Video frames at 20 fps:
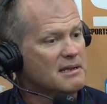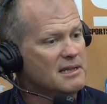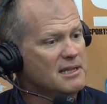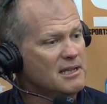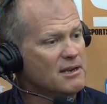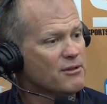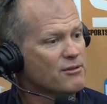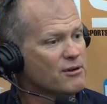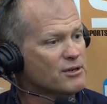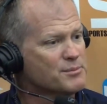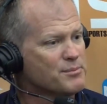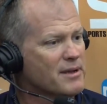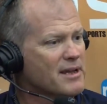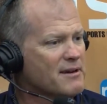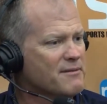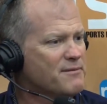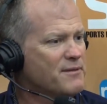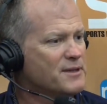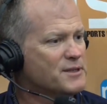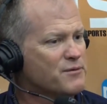there's
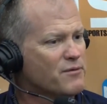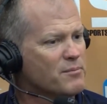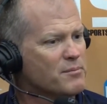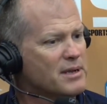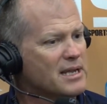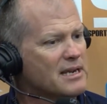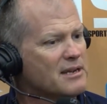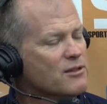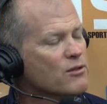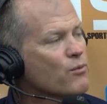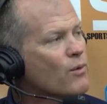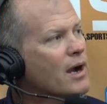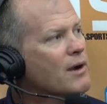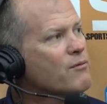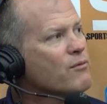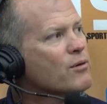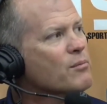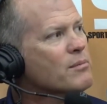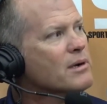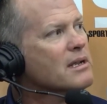benefits from being in the weight
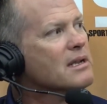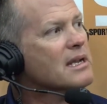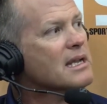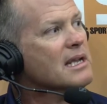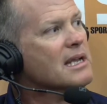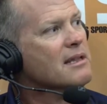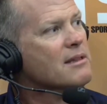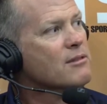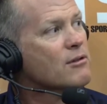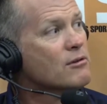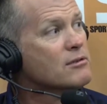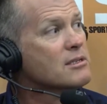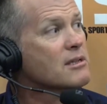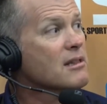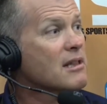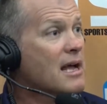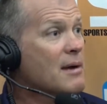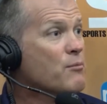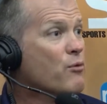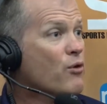room, but there's a
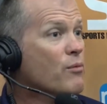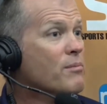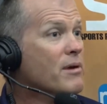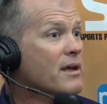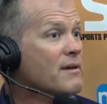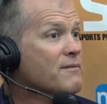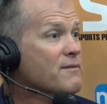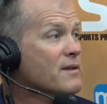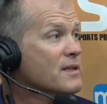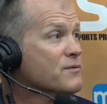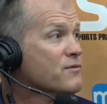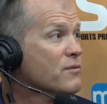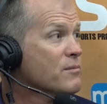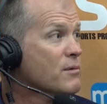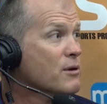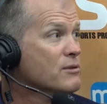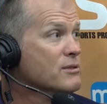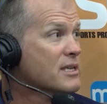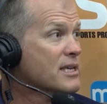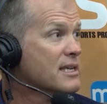lot more benefits from
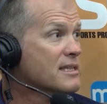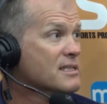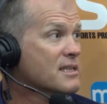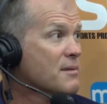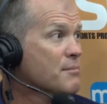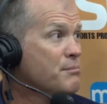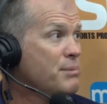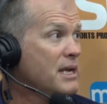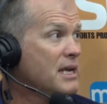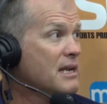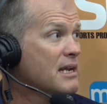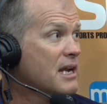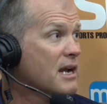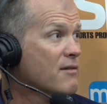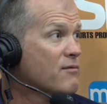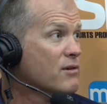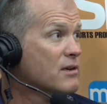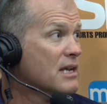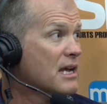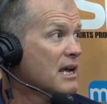those kids competing
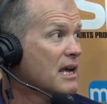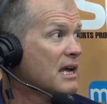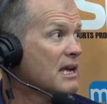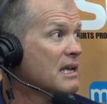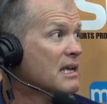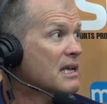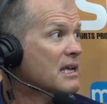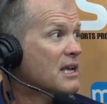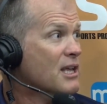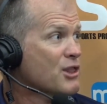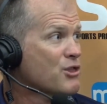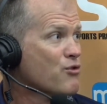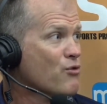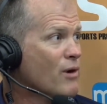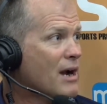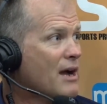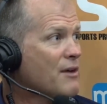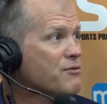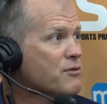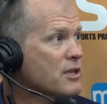every day
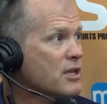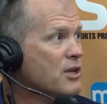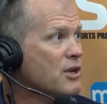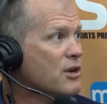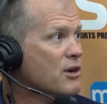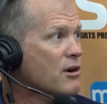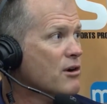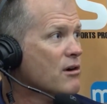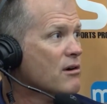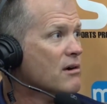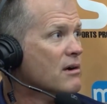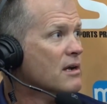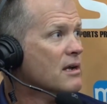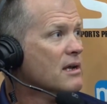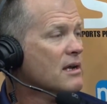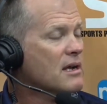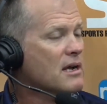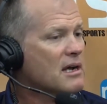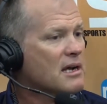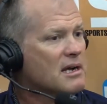throughout the year,
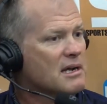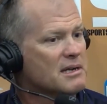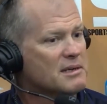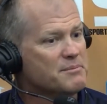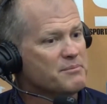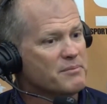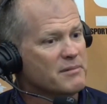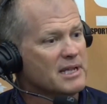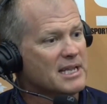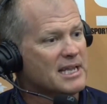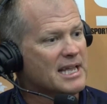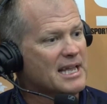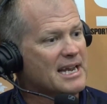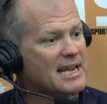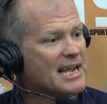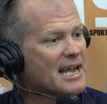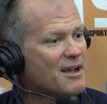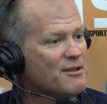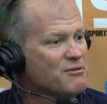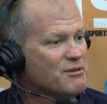and
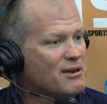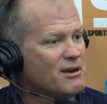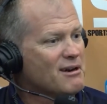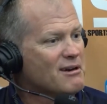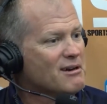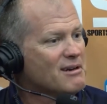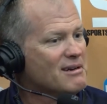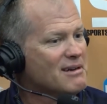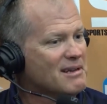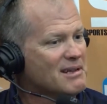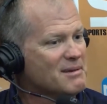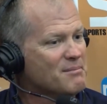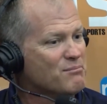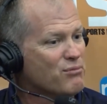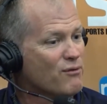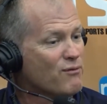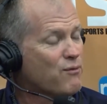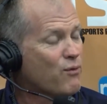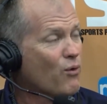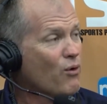getting out there and
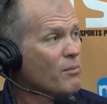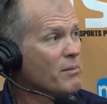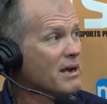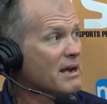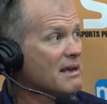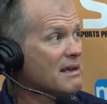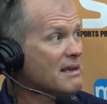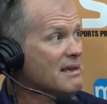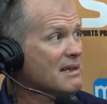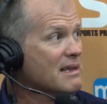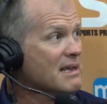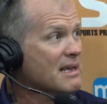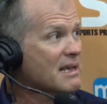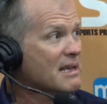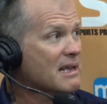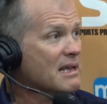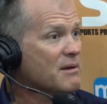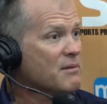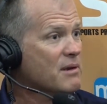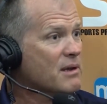performing,
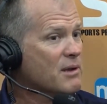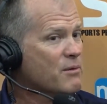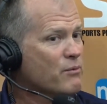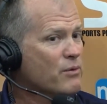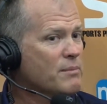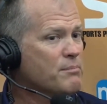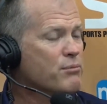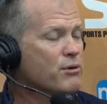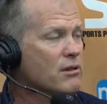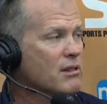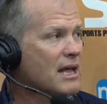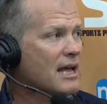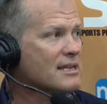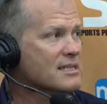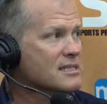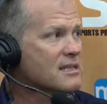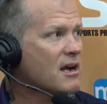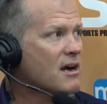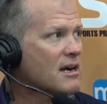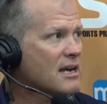and we put a lot of
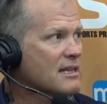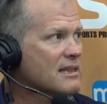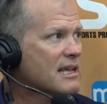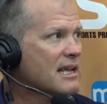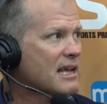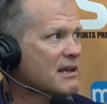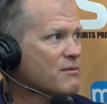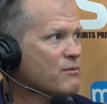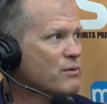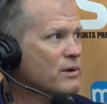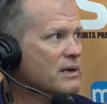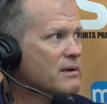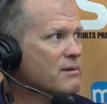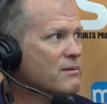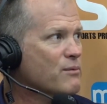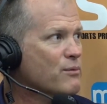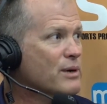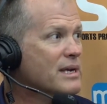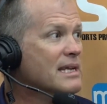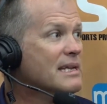stock in that, and
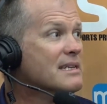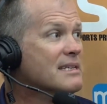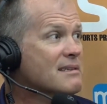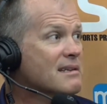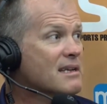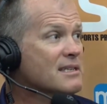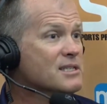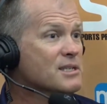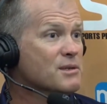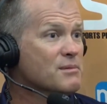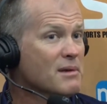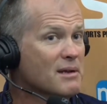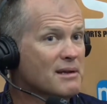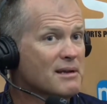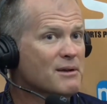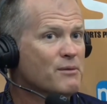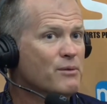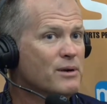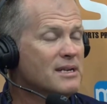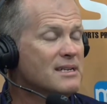we
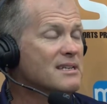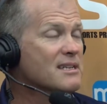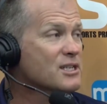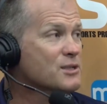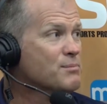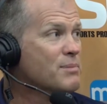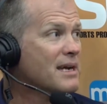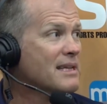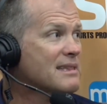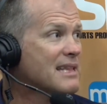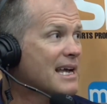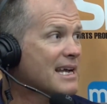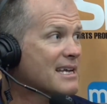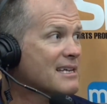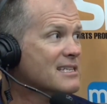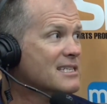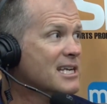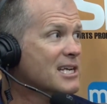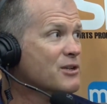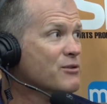anticipate that
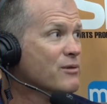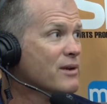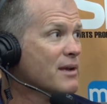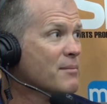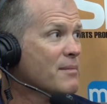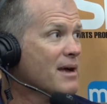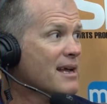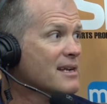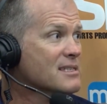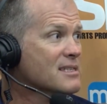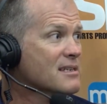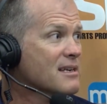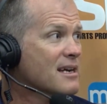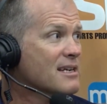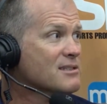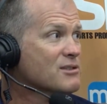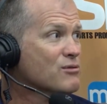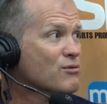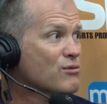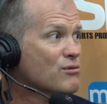continuing at Madison High
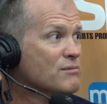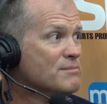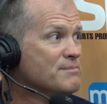School.